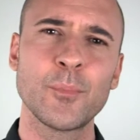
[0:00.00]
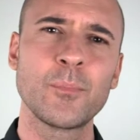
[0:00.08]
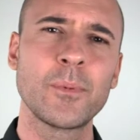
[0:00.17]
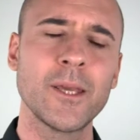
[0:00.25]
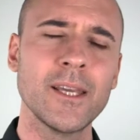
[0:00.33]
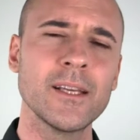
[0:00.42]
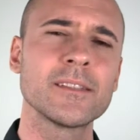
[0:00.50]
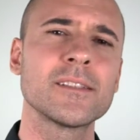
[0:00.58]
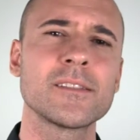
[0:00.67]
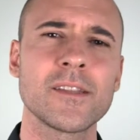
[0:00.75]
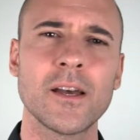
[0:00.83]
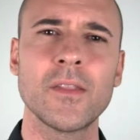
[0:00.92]
appears
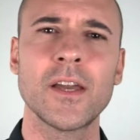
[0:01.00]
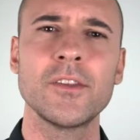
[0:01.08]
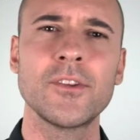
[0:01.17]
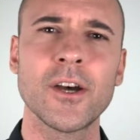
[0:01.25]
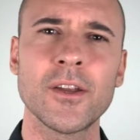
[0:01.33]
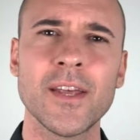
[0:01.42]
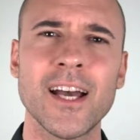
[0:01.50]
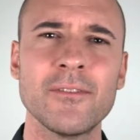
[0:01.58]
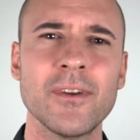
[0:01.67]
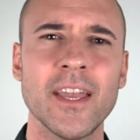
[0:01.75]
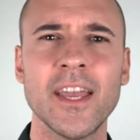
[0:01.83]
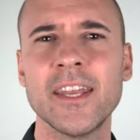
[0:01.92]
as though they don't
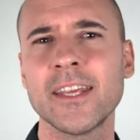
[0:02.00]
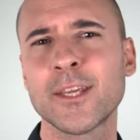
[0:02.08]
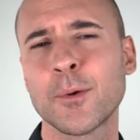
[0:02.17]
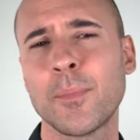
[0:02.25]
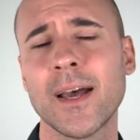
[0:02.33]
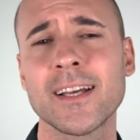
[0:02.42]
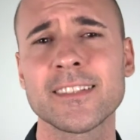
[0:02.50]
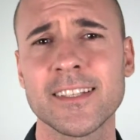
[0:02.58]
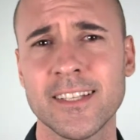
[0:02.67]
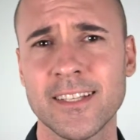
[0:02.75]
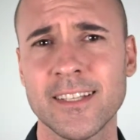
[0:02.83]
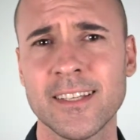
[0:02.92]
have any
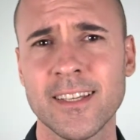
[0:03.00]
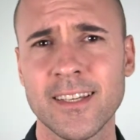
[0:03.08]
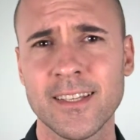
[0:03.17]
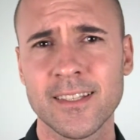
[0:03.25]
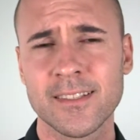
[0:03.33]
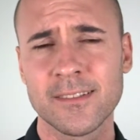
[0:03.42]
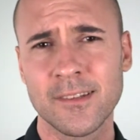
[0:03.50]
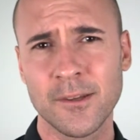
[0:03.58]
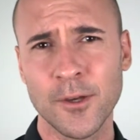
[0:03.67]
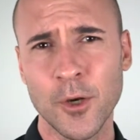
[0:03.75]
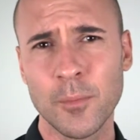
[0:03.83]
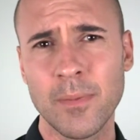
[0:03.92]
capacity to
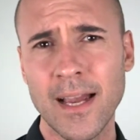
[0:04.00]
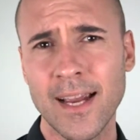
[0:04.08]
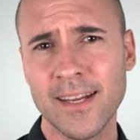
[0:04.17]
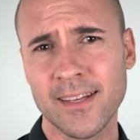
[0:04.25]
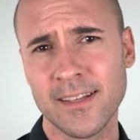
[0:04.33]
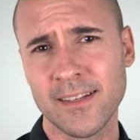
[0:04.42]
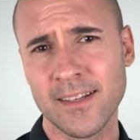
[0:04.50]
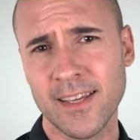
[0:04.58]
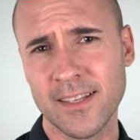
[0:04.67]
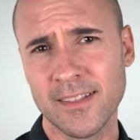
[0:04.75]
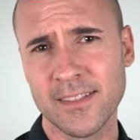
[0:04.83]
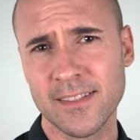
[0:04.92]
go back
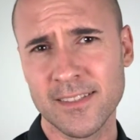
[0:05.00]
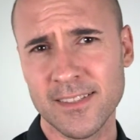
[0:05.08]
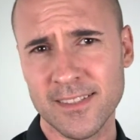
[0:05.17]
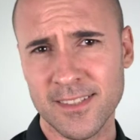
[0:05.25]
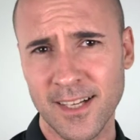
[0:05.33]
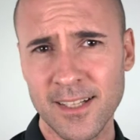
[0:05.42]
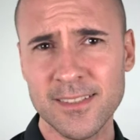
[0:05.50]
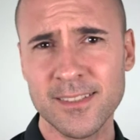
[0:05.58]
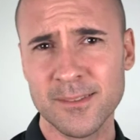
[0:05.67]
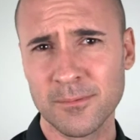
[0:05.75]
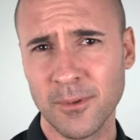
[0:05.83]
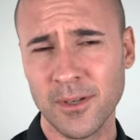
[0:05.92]
and
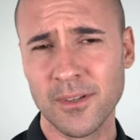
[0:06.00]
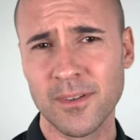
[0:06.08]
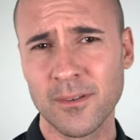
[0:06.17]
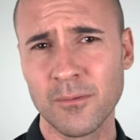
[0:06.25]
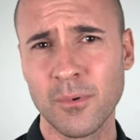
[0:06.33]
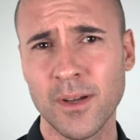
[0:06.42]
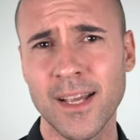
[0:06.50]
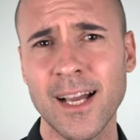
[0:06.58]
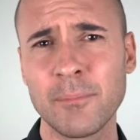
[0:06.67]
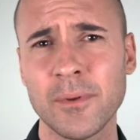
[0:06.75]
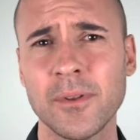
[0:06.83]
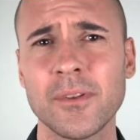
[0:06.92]
discuss what
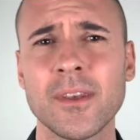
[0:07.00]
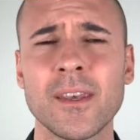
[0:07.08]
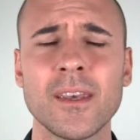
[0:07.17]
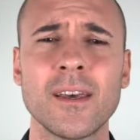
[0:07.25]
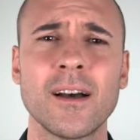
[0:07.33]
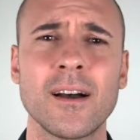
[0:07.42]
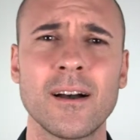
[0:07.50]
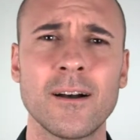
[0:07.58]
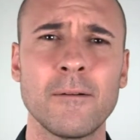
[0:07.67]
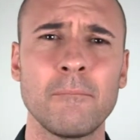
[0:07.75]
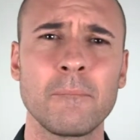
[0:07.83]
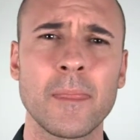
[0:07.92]
happened.
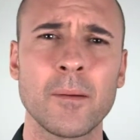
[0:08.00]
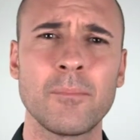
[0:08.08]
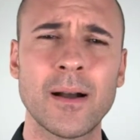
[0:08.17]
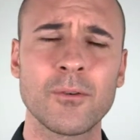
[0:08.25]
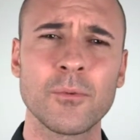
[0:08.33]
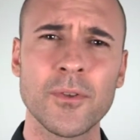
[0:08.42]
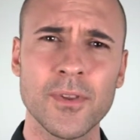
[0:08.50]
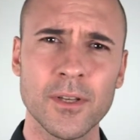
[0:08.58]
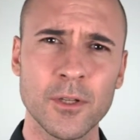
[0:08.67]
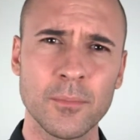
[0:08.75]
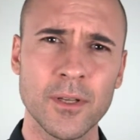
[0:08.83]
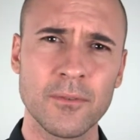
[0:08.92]
But with a
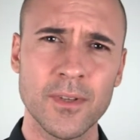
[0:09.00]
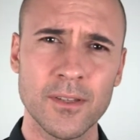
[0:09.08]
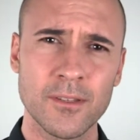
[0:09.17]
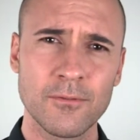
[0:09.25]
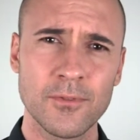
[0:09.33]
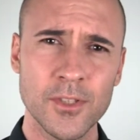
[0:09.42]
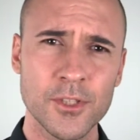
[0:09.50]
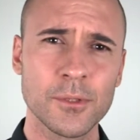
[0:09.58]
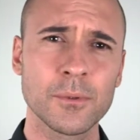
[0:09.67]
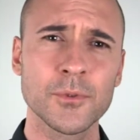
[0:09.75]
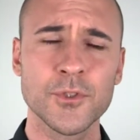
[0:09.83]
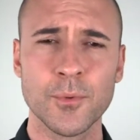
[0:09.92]
little bit of
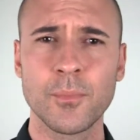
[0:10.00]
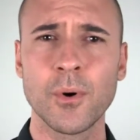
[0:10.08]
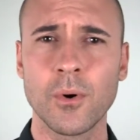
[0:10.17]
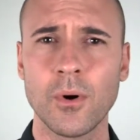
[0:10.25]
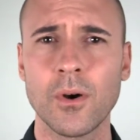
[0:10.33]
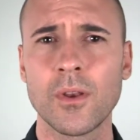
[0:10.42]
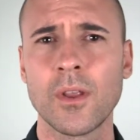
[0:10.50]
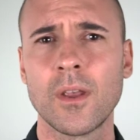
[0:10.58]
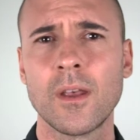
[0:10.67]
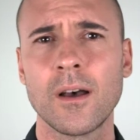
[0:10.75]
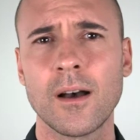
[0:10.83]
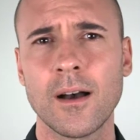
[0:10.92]
individual support,
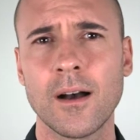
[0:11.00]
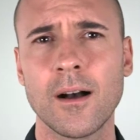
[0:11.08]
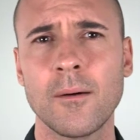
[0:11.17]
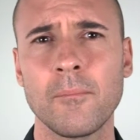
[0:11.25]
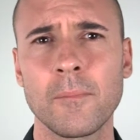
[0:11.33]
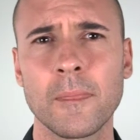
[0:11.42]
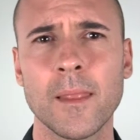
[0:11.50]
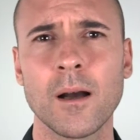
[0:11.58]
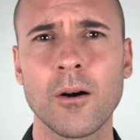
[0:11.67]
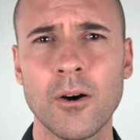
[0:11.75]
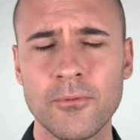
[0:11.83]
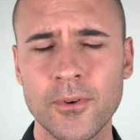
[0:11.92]

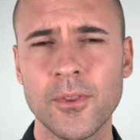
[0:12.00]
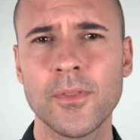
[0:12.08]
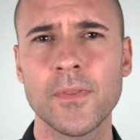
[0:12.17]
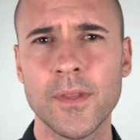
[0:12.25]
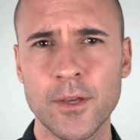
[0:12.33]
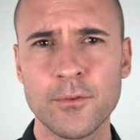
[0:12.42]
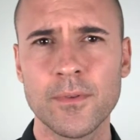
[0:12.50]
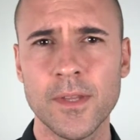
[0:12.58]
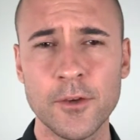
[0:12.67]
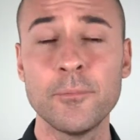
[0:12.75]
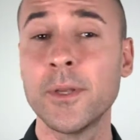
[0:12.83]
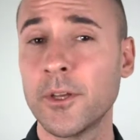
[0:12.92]
often
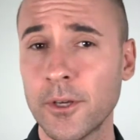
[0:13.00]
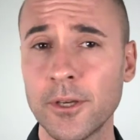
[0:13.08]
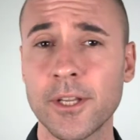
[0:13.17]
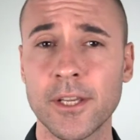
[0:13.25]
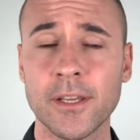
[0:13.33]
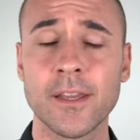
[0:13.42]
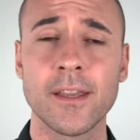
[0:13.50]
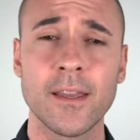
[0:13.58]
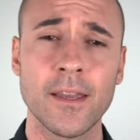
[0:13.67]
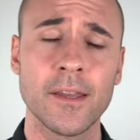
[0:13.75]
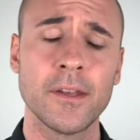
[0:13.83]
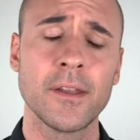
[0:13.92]
they've been hurting
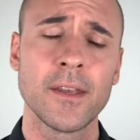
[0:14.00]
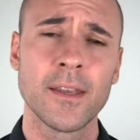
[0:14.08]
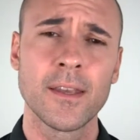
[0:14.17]
and